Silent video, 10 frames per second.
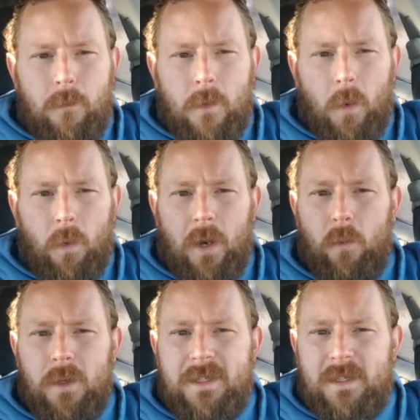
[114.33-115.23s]
what I
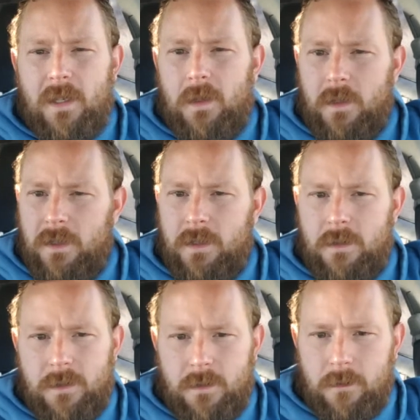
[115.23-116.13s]
would say
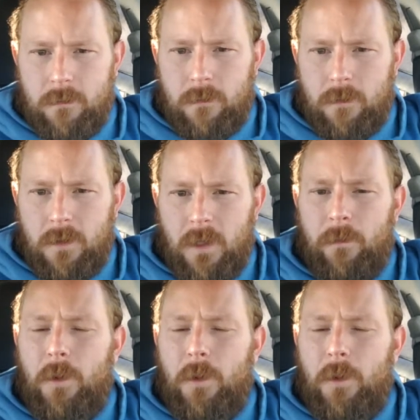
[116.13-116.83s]
is, if